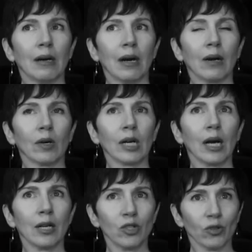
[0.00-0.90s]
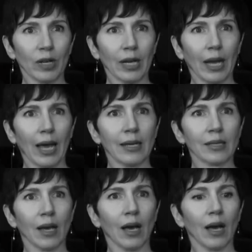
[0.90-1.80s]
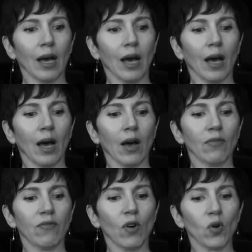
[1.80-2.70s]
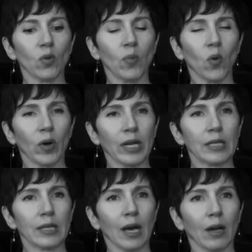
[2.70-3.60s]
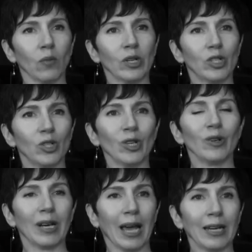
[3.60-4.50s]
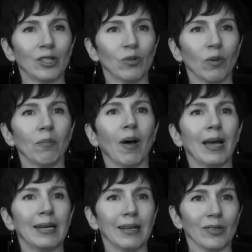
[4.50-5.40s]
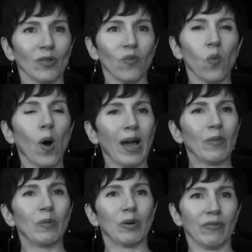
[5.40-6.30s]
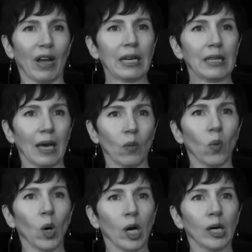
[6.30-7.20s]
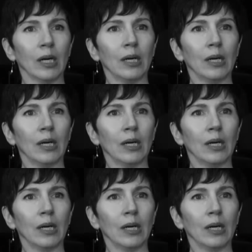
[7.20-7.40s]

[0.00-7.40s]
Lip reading: our country as a focal point on which to unite, to remind us of why we were fighting that war,